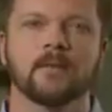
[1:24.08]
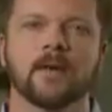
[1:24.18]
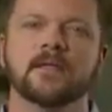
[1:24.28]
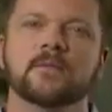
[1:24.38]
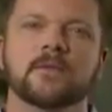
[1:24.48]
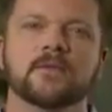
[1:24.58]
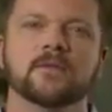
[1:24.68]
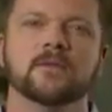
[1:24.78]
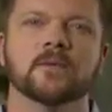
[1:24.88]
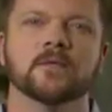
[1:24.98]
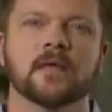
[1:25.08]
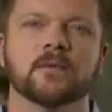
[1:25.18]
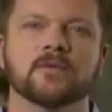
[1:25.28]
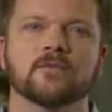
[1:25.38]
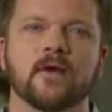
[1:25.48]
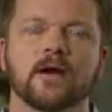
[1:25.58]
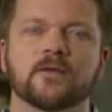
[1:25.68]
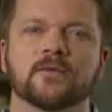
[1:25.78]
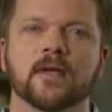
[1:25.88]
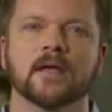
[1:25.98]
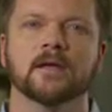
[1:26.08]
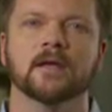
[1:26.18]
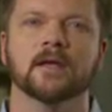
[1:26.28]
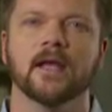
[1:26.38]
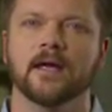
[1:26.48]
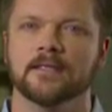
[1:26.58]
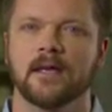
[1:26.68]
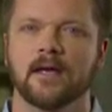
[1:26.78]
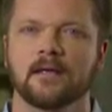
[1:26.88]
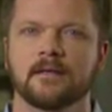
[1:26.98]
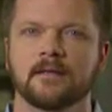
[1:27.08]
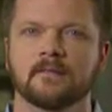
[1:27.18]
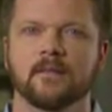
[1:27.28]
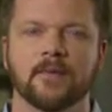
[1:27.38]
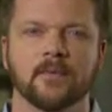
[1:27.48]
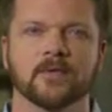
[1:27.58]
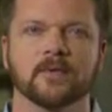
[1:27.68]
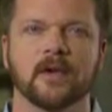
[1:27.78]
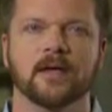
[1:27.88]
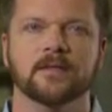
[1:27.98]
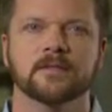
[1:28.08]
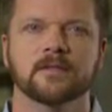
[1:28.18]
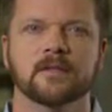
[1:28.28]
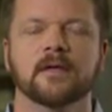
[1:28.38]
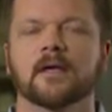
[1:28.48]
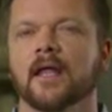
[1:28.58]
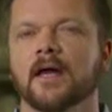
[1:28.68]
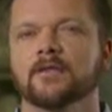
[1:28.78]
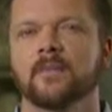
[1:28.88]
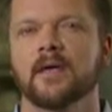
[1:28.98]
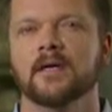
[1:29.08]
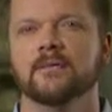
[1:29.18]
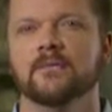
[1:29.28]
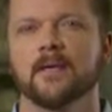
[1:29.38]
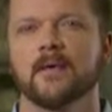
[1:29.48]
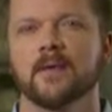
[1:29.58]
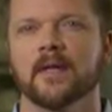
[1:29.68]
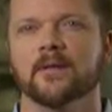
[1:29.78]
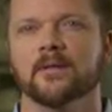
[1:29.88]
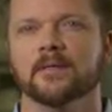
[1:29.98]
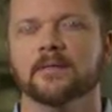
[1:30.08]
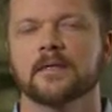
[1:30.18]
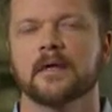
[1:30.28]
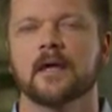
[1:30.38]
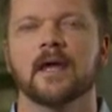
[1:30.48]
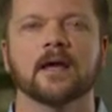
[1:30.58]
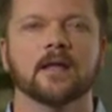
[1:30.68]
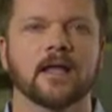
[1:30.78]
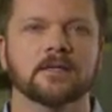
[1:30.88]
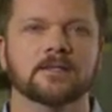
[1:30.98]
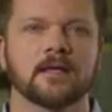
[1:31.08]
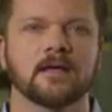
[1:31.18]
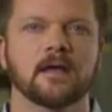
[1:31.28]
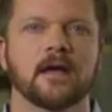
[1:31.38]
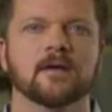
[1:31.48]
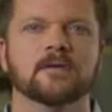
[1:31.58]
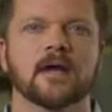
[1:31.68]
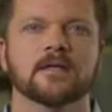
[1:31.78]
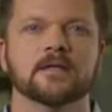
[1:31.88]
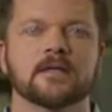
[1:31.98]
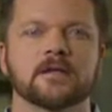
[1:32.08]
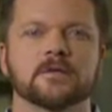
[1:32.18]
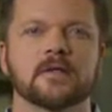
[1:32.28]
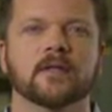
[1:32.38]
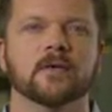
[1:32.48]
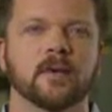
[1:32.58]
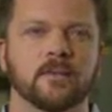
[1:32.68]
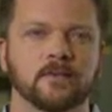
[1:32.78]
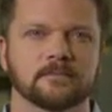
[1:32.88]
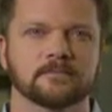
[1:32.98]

and meant to be used to extinguish fires related to Class A, paper and trash, Class B, flammable liquids, and Class C, energized electrical equipment.